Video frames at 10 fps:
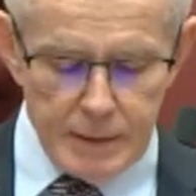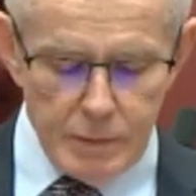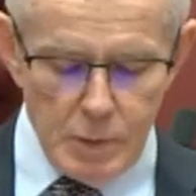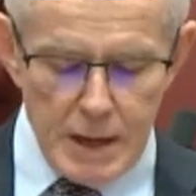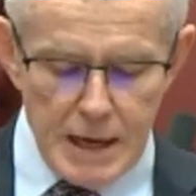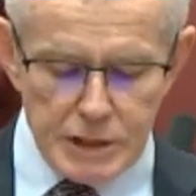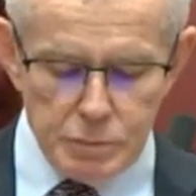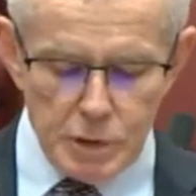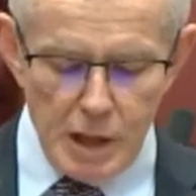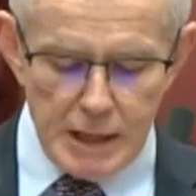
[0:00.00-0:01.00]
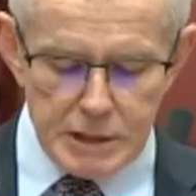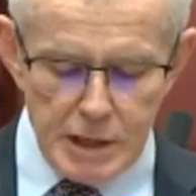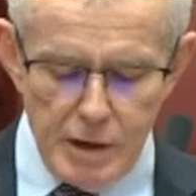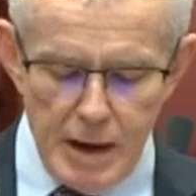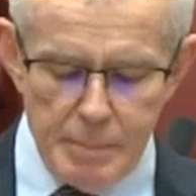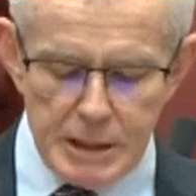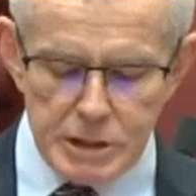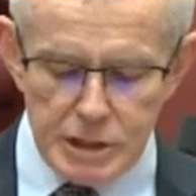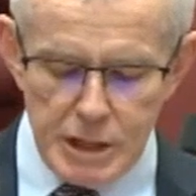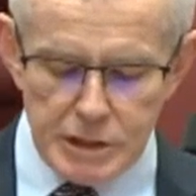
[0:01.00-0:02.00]
One Nation would like to know how much
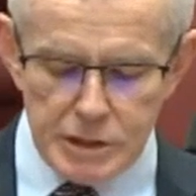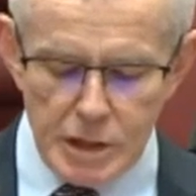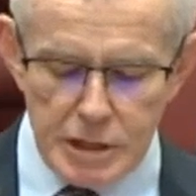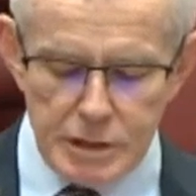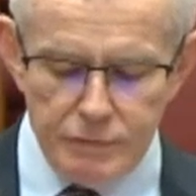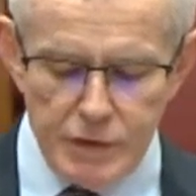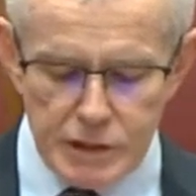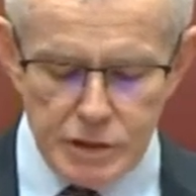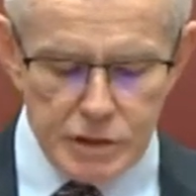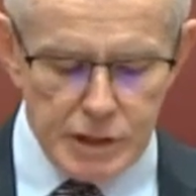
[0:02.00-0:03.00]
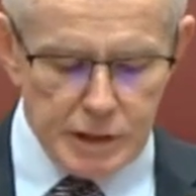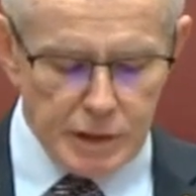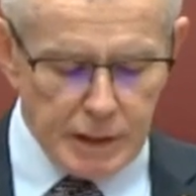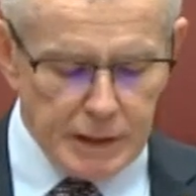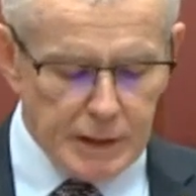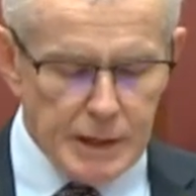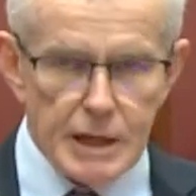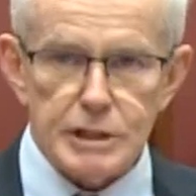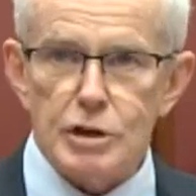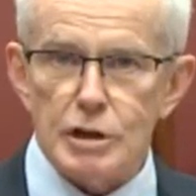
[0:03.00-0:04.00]
this exercise in virtue signalling
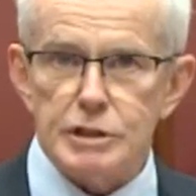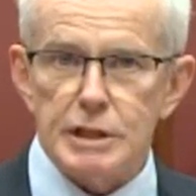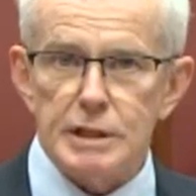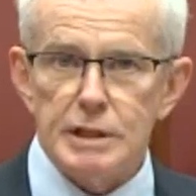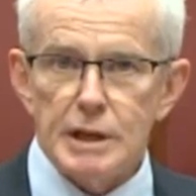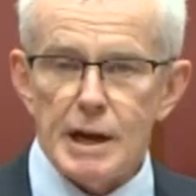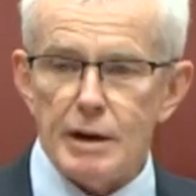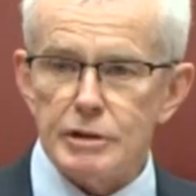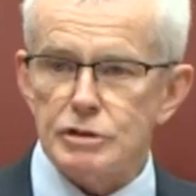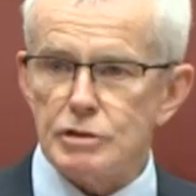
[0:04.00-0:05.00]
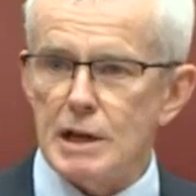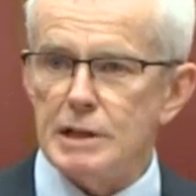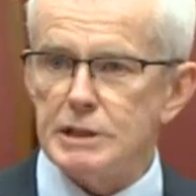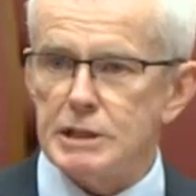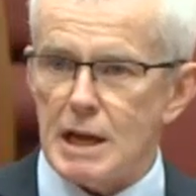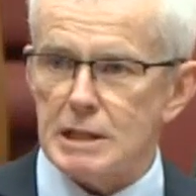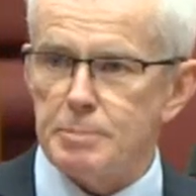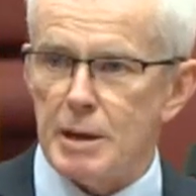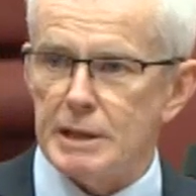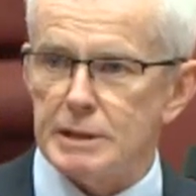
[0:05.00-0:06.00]
is costing our Australian
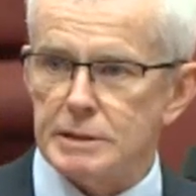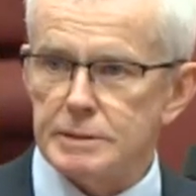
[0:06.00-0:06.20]
taxpayers.